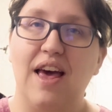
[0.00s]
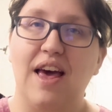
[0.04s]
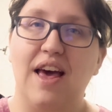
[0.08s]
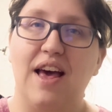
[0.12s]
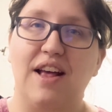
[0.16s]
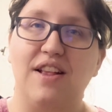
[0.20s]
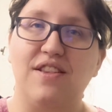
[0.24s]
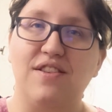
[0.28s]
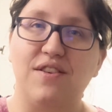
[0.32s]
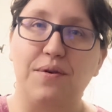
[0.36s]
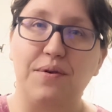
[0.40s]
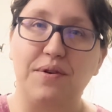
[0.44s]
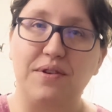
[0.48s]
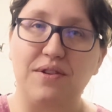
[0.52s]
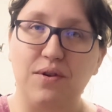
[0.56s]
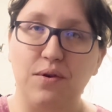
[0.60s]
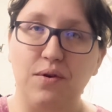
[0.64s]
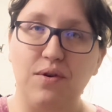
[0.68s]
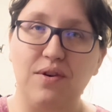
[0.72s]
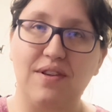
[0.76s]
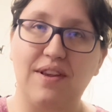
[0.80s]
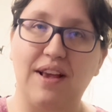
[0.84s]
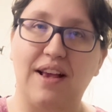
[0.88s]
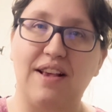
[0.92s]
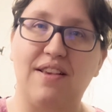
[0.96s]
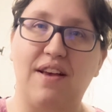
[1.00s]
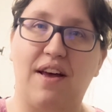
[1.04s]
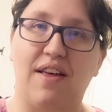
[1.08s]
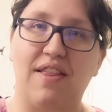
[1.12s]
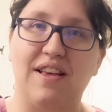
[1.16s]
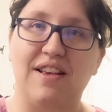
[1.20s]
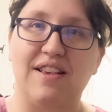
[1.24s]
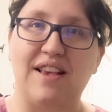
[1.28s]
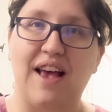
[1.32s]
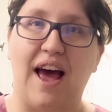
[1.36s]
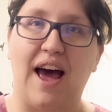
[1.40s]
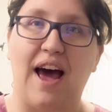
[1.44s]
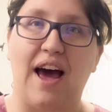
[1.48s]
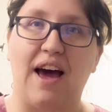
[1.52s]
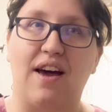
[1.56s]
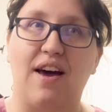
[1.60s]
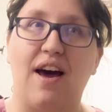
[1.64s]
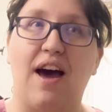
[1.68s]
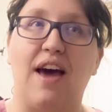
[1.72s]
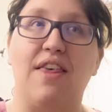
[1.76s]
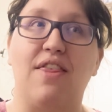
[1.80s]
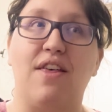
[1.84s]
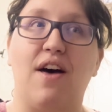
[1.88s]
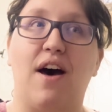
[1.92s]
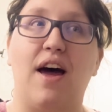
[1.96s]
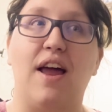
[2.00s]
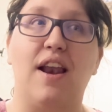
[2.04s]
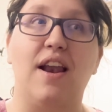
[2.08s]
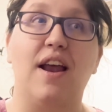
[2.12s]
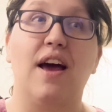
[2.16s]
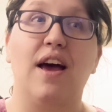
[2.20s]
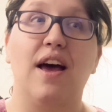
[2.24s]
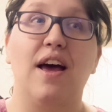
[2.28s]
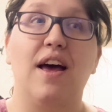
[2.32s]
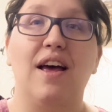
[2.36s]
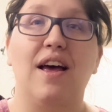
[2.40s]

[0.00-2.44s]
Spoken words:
And so as soon as I saw this hack, I thought,